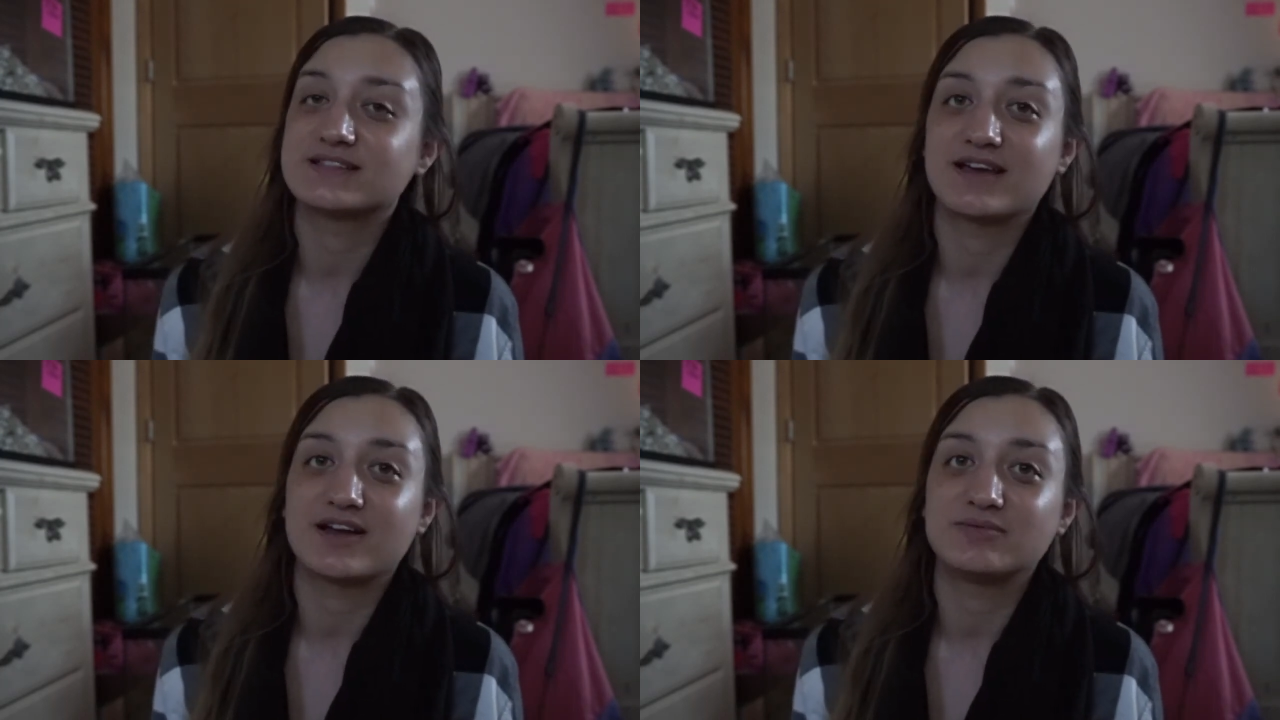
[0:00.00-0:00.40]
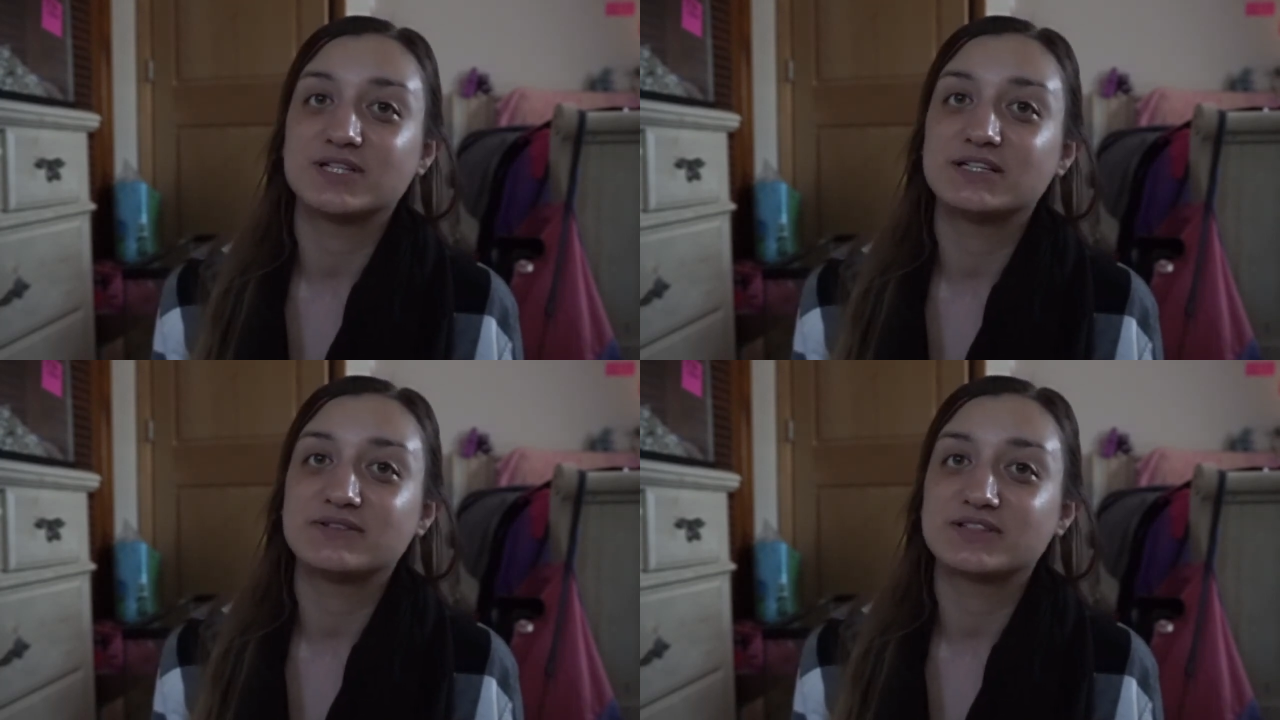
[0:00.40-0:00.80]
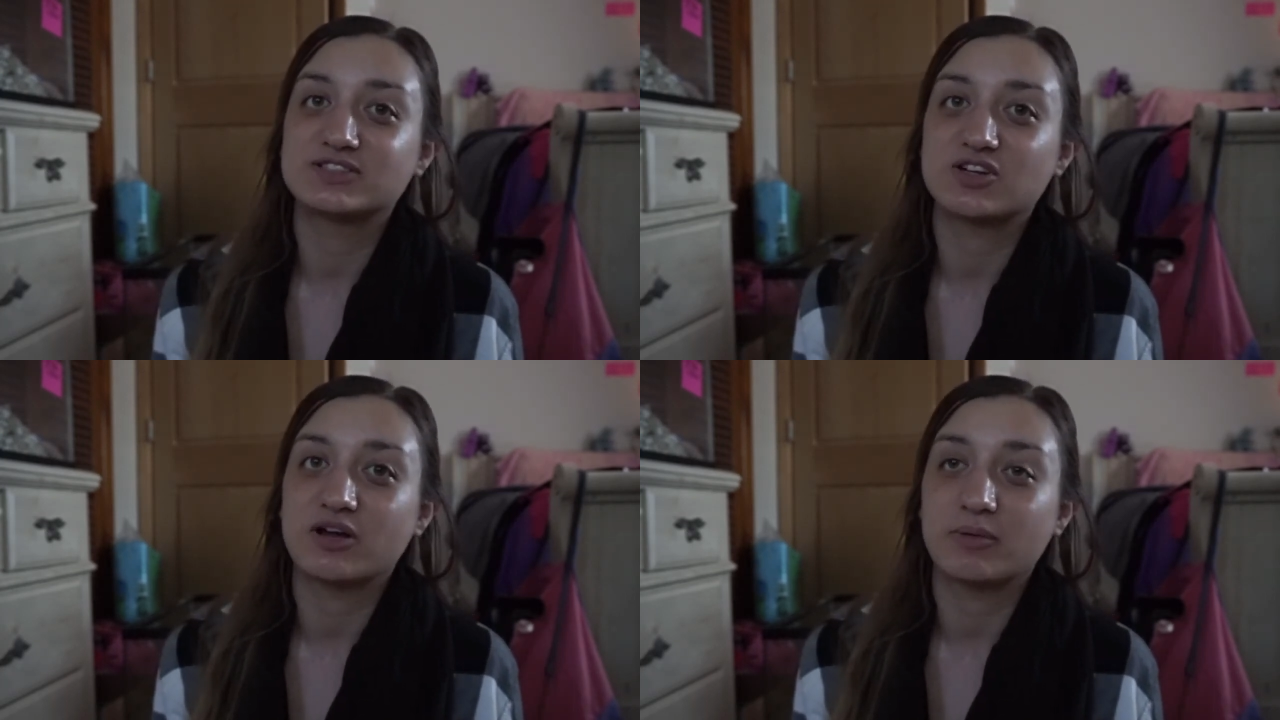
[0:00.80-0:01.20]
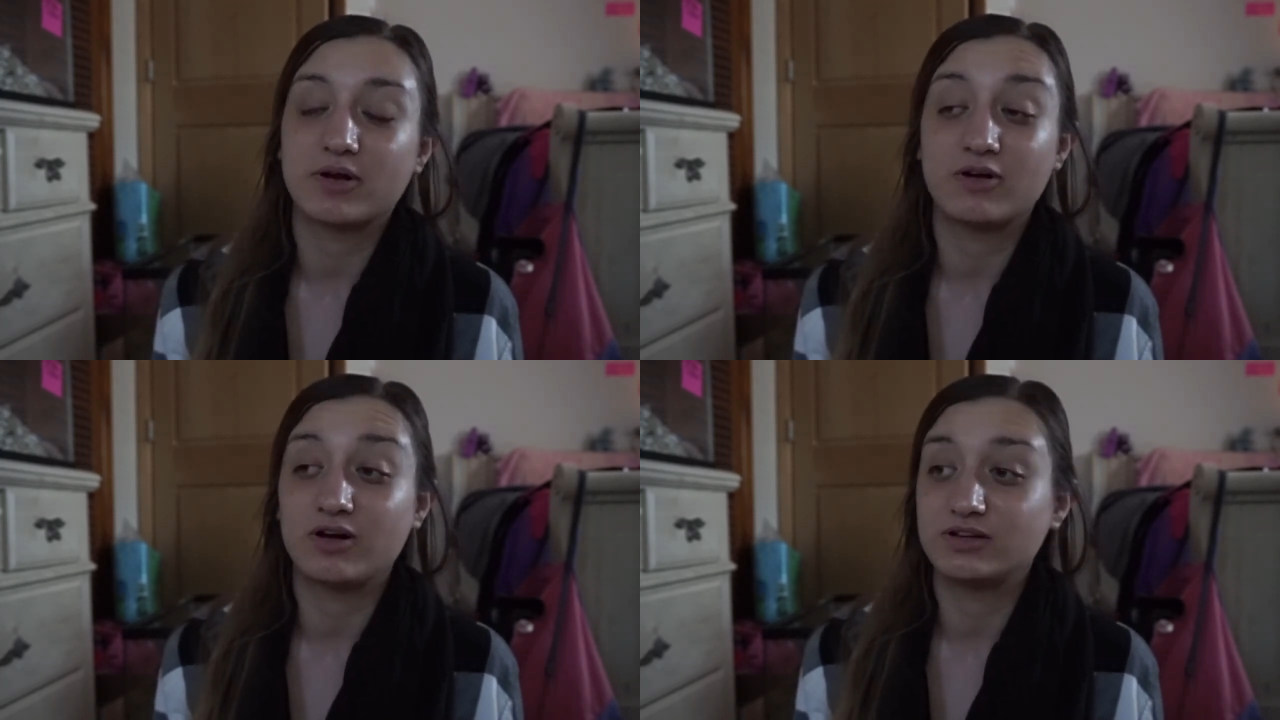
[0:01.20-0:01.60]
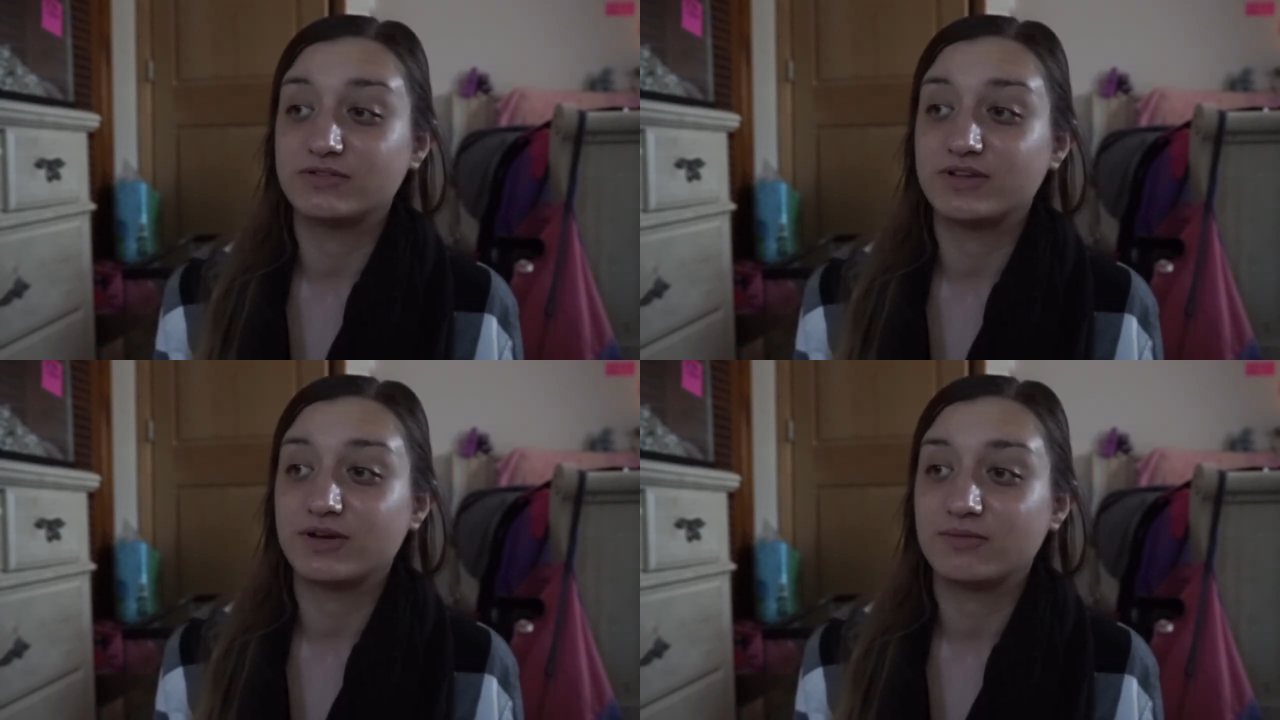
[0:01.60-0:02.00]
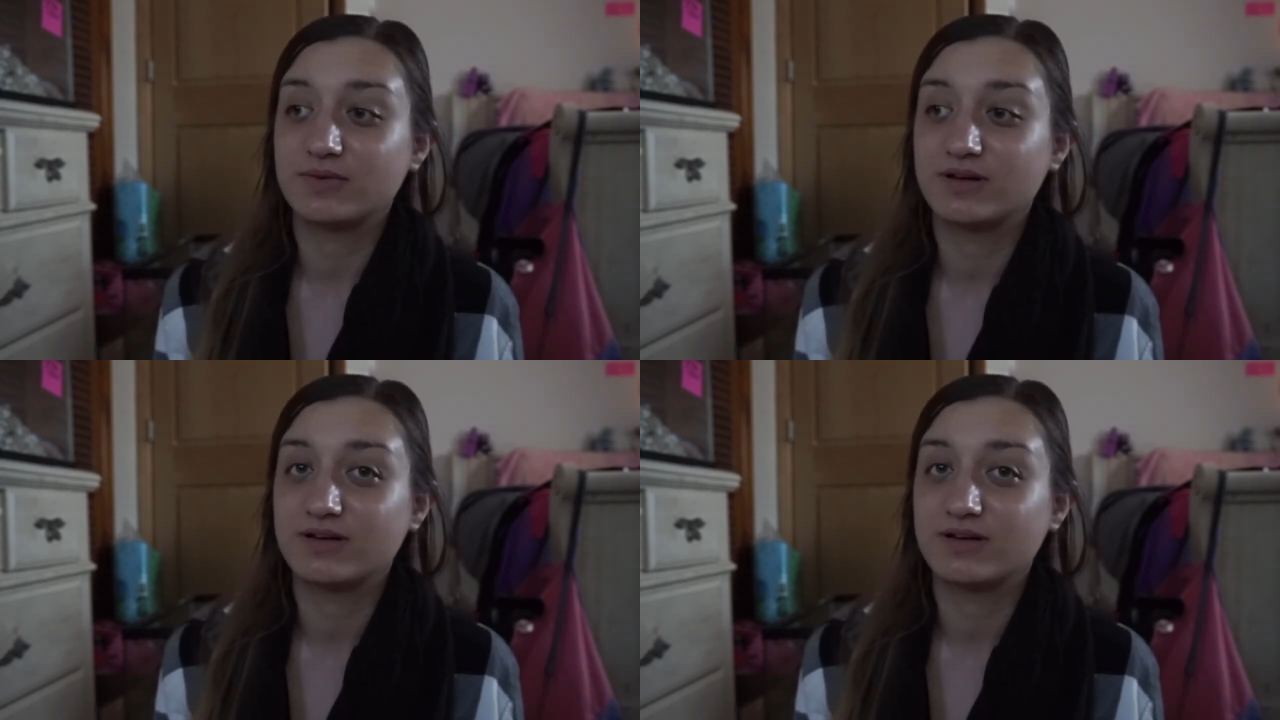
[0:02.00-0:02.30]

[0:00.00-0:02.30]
Like, I'm not even going to talk about all of them.